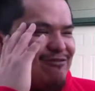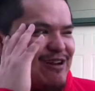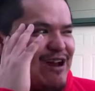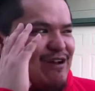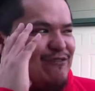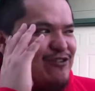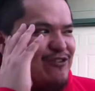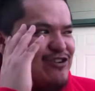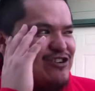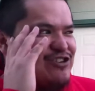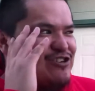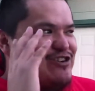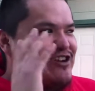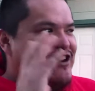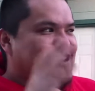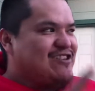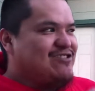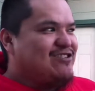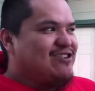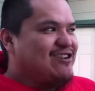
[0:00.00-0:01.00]
when I first heard
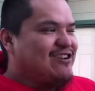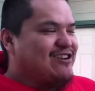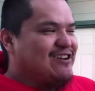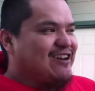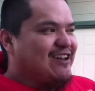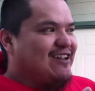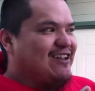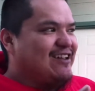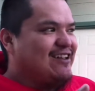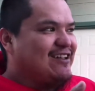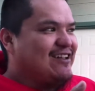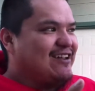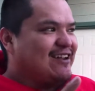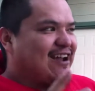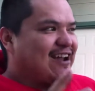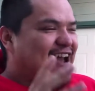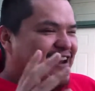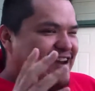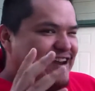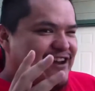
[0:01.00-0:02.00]
it, you could
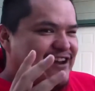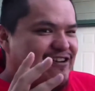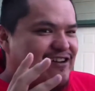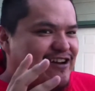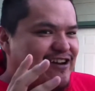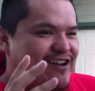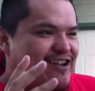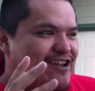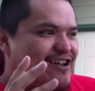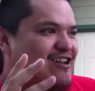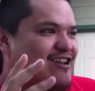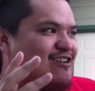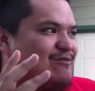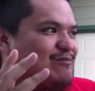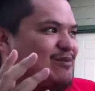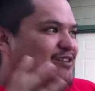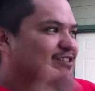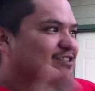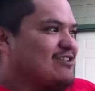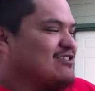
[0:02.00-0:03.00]
kind of hear it,
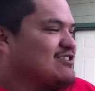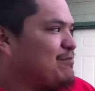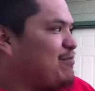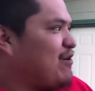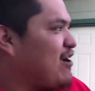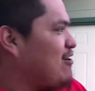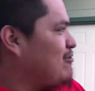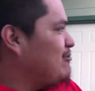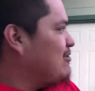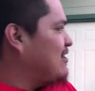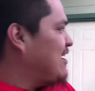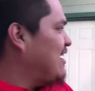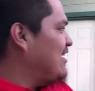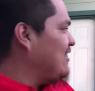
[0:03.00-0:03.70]
but there's a part when